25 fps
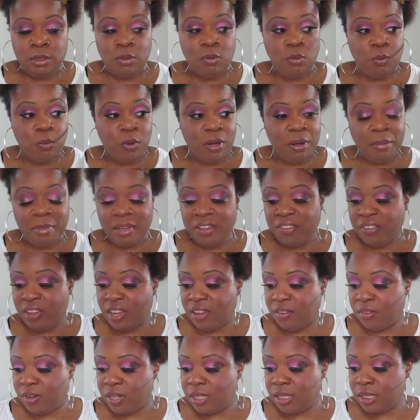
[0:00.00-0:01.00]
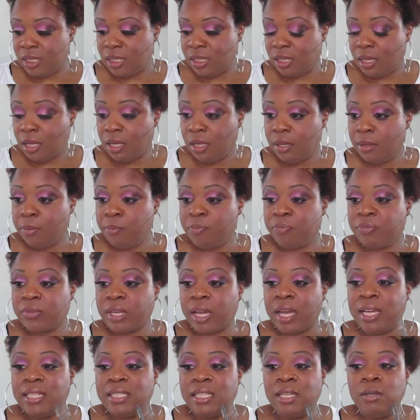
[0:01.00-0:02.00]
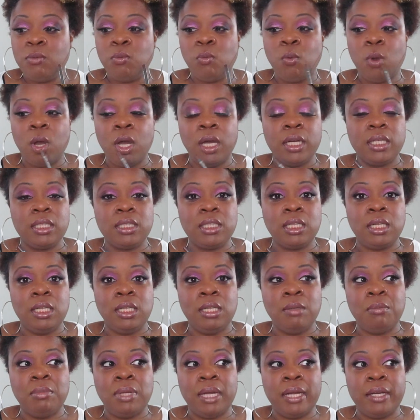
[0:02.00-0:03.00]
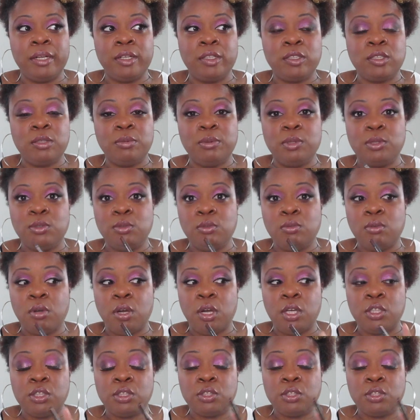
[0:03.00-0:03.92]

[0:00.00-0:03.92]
One of my favorites. I didn't want the lip liner to be too harsh,